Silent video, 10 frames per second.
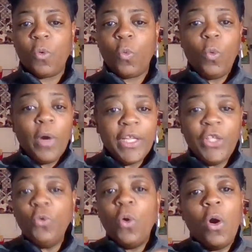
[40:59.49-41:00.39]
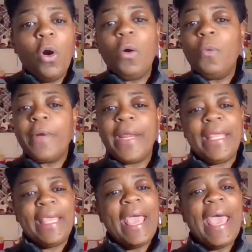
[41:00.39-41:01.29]
What do you
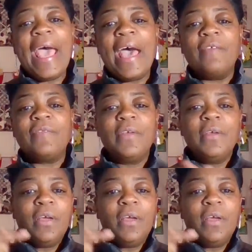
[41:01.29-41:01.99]
already have?